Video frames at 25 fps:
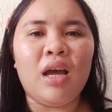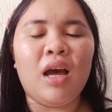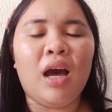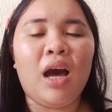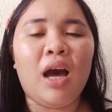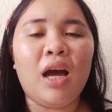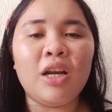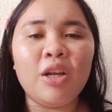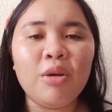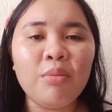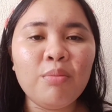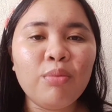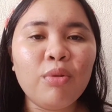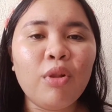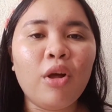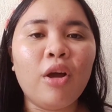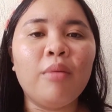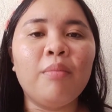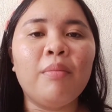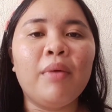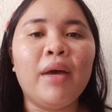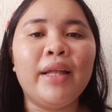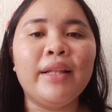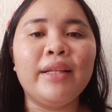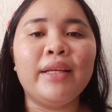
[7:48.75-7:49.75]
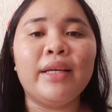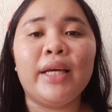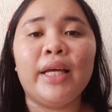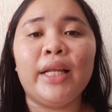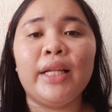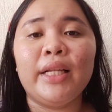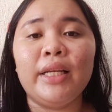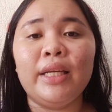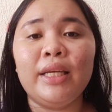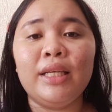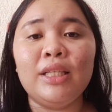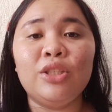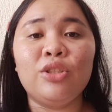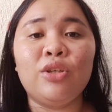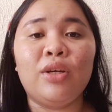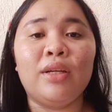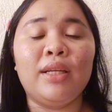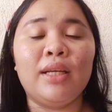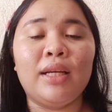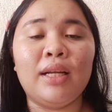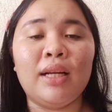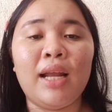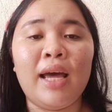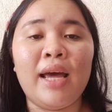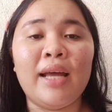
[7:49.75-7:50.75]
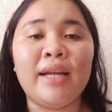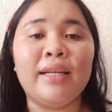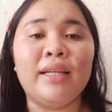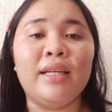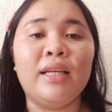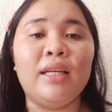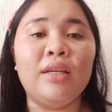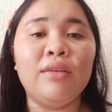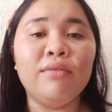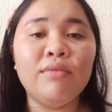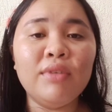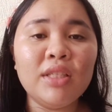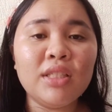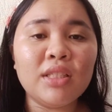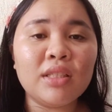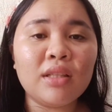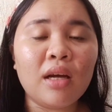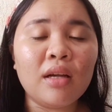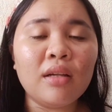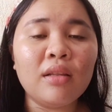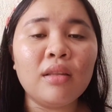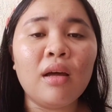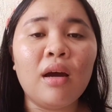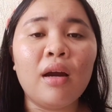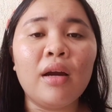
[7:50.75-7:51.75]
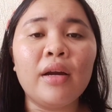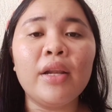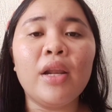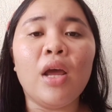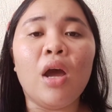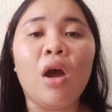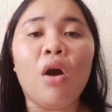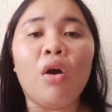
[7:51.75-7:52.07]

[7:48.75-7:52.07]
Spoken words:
Unemployment can lead to a decline in living standard,